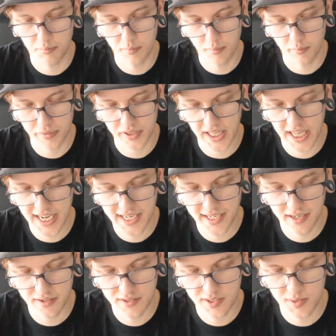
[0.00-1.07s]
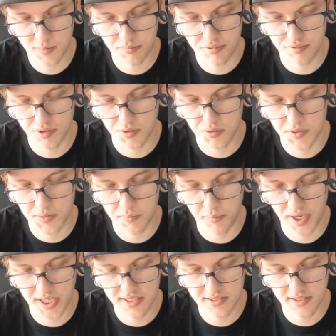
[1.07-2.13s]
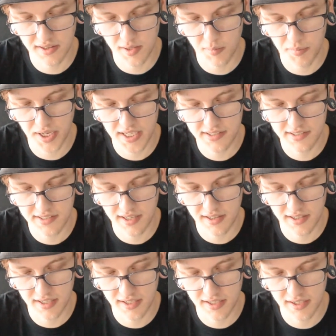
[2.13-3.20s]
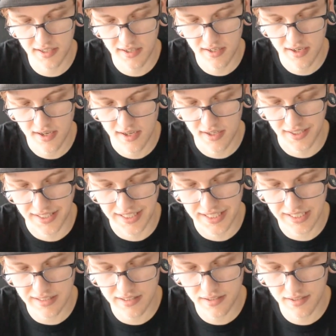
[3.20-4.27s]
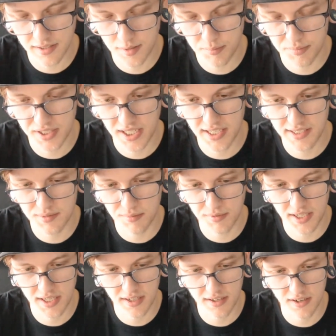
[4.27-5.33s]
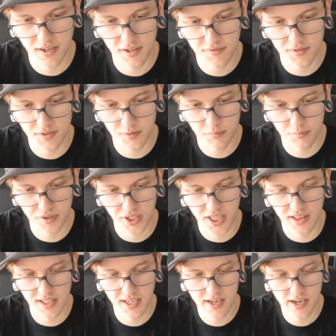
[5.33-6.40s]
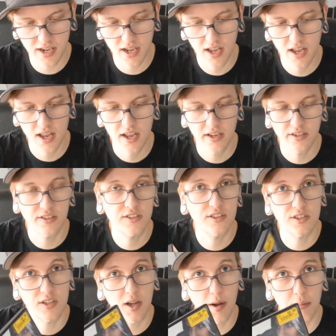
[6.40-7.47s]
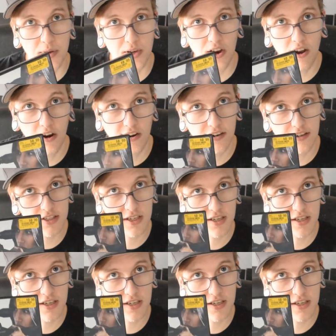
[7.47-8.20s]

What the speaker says: Black Spruce, based on the best-selling Giller prize-winning novel. Breathe in, stop your heart,